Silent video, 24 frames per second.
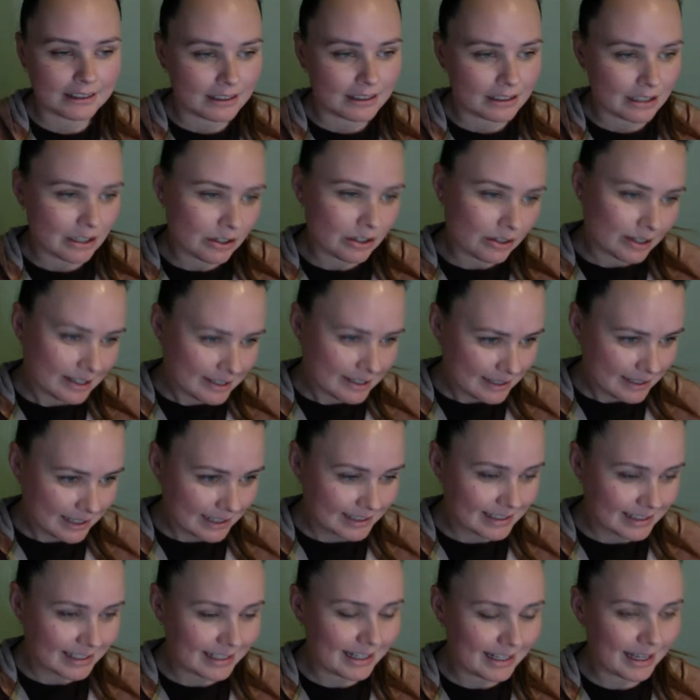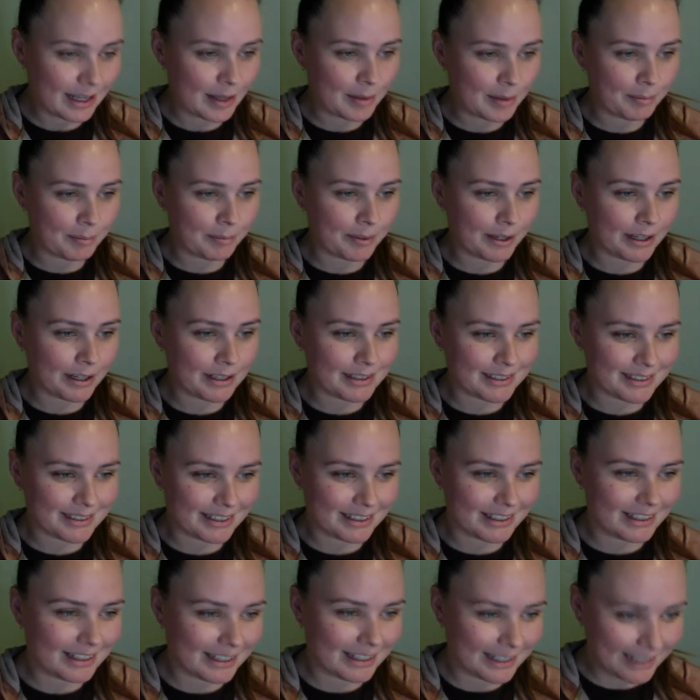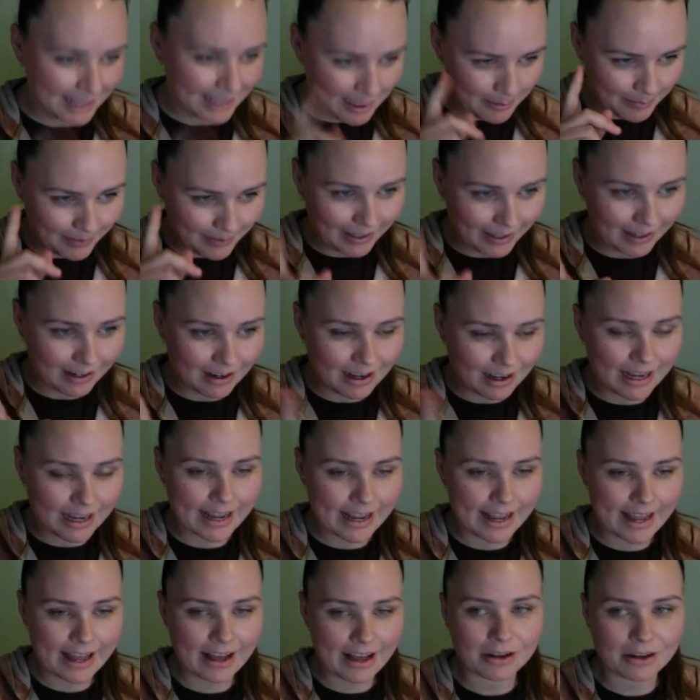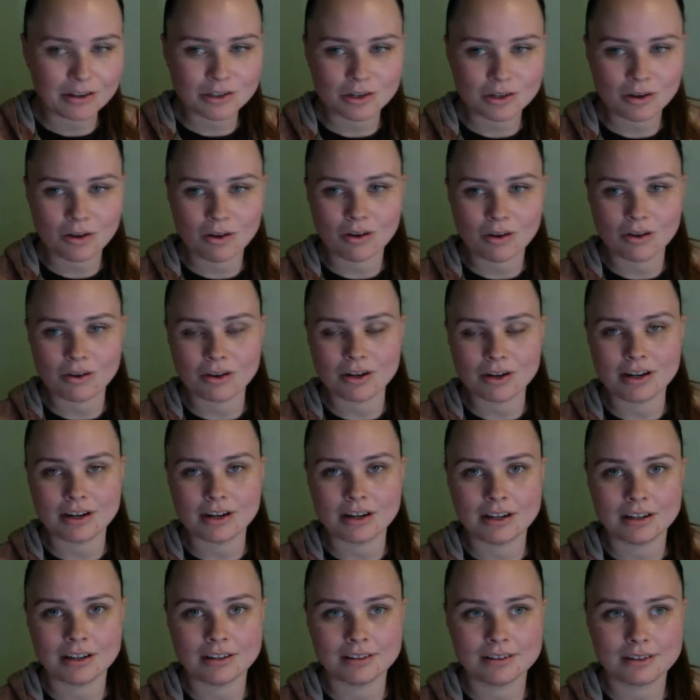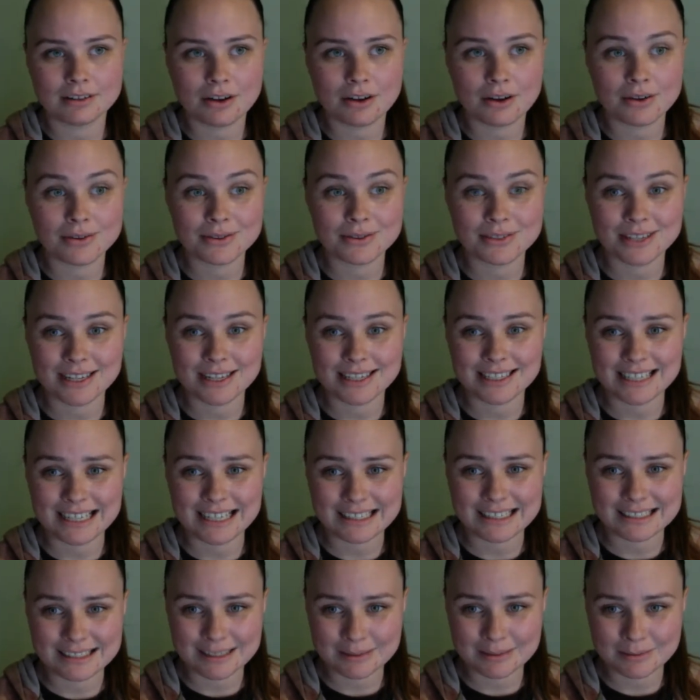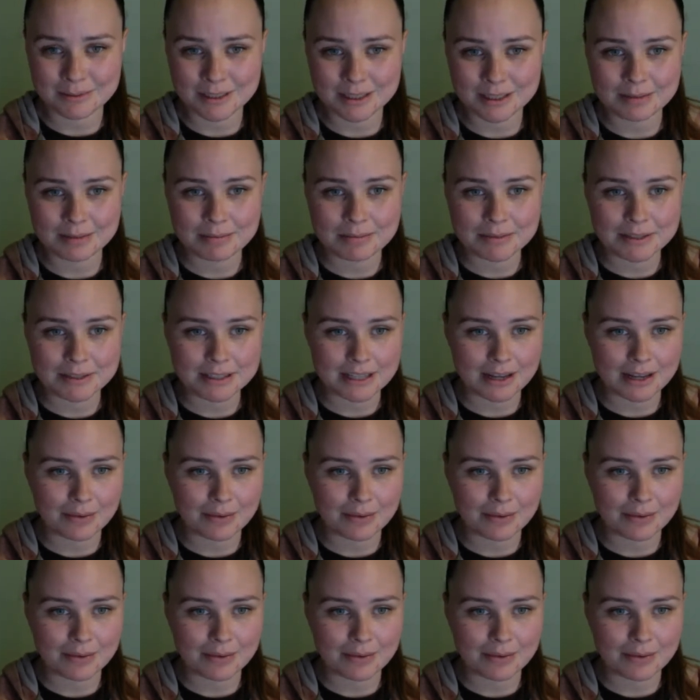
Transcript: not assessing him, but keeping an eye out on OCD symptoms that